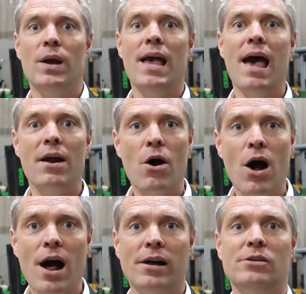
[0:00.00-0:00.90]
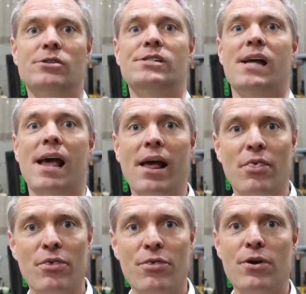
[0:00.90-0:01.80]
we had
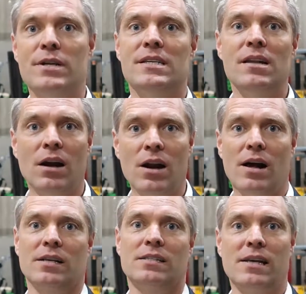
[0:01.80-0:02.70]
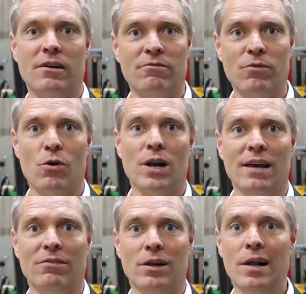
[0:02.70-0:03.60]
130 lux at floor
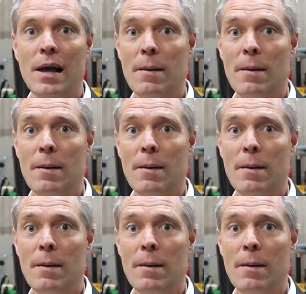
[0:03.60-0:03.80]
level,